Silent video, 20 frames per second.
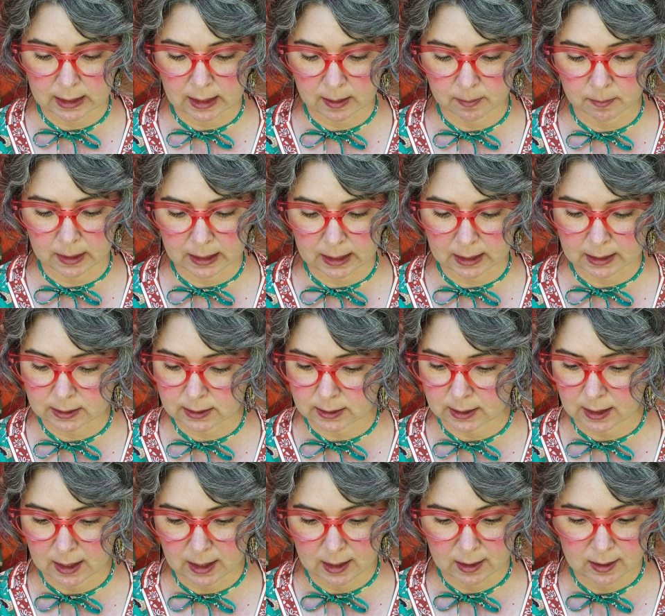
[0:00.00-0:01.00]
them
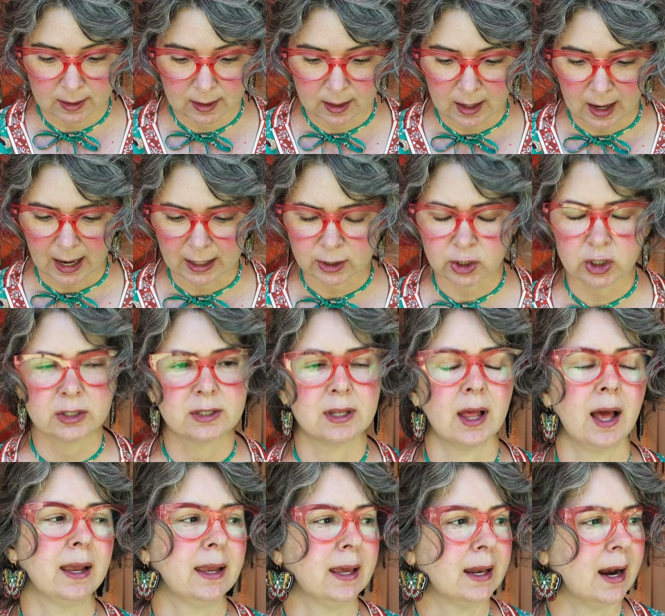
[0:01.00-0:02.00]
because I just
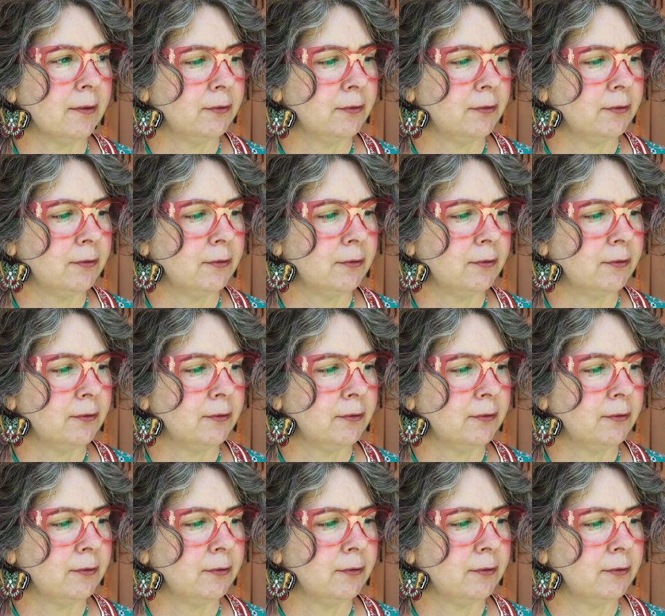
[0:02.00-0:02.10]
like it.